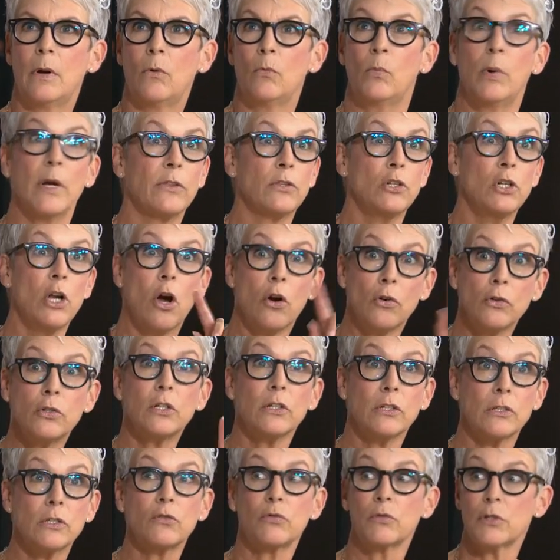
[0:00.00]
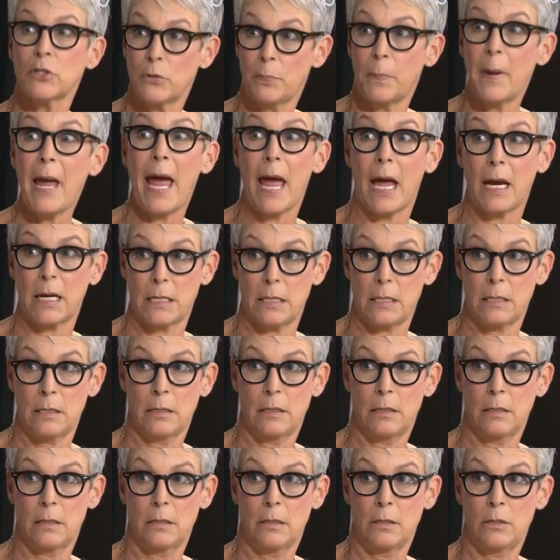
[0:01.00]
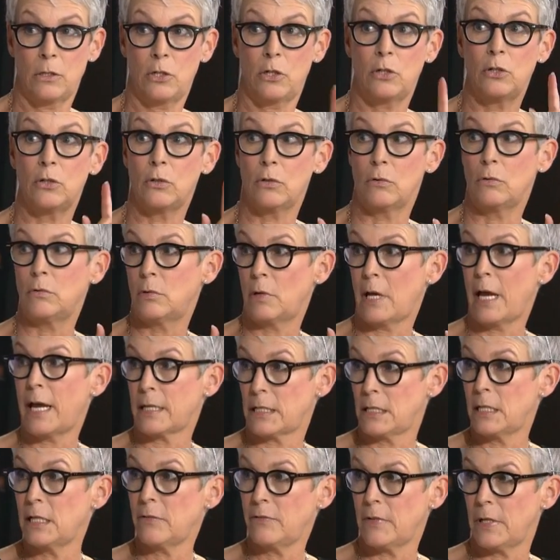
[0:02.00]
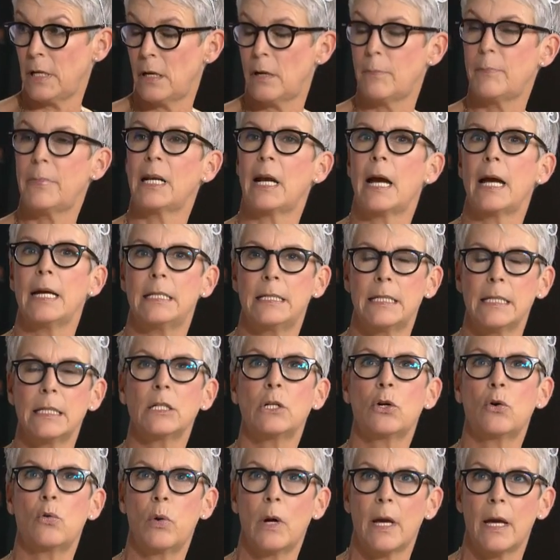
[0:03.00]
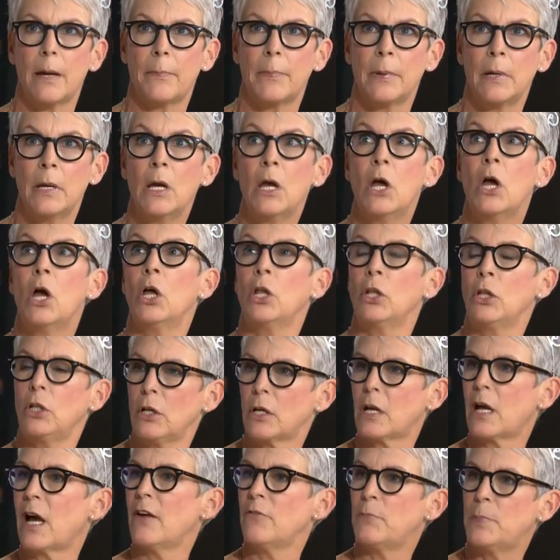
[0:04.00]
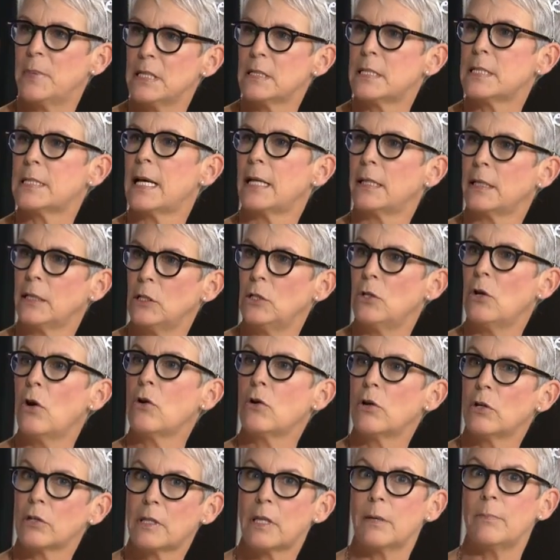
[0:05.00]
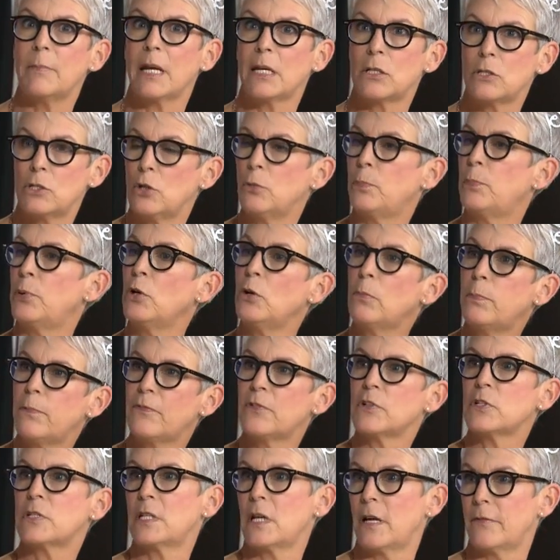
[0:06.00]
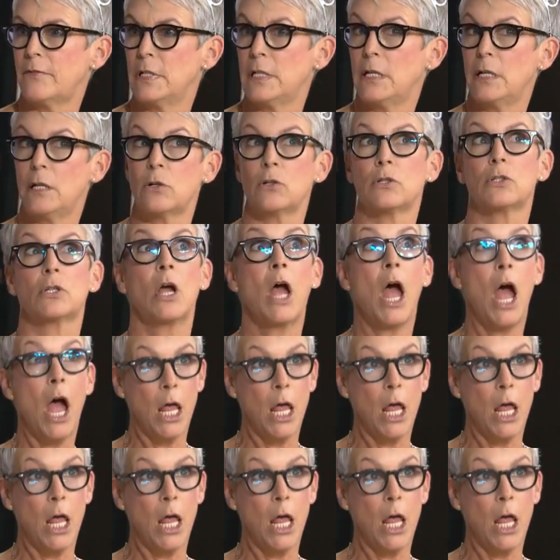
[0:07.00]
With no disrespect to Activia, but I did quip, look, I've been selling yogurt that makes you poop for 7 years.